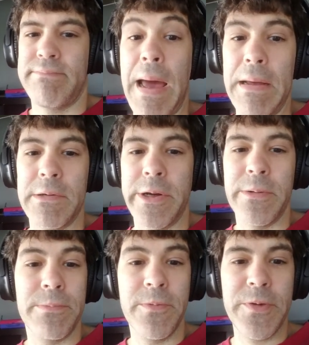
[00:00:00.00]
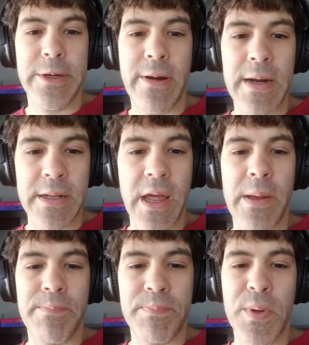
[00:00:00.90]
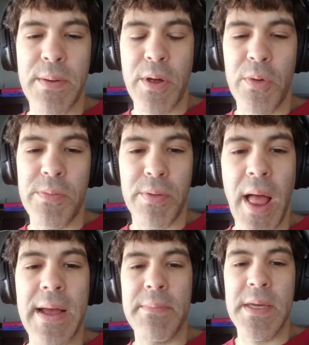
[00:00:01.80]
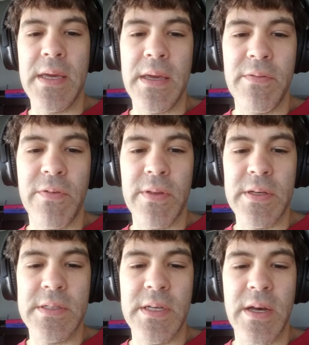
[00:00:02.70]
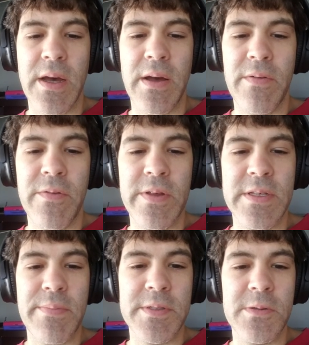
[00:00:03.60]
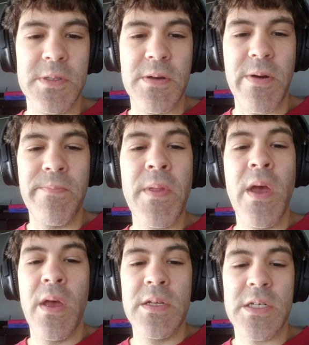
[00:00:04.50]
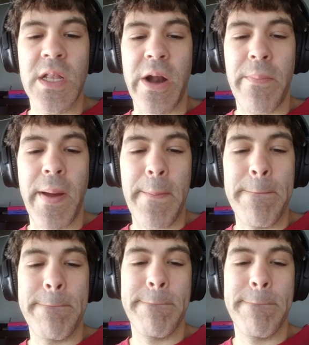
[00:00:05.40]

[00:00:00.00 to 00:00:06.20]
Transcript: I don't know. We'll figure out a name. But I'm going with blocMe for this uh, for this episode zero. Talk to you later. Bye.